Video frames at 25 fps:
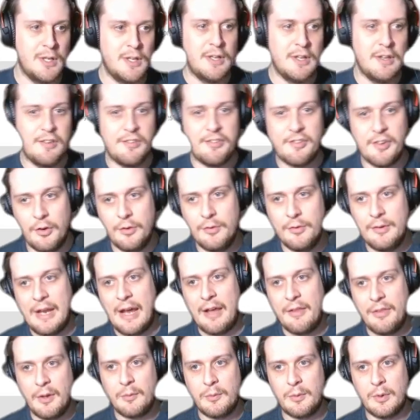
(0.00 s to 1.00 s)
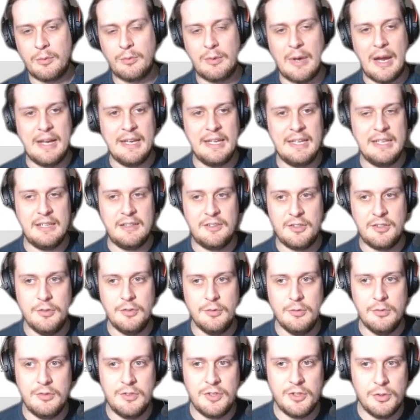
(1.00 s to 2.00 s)
So now that we're ready
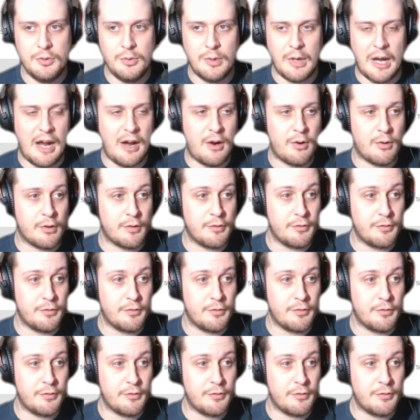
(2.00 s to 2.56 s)
to do our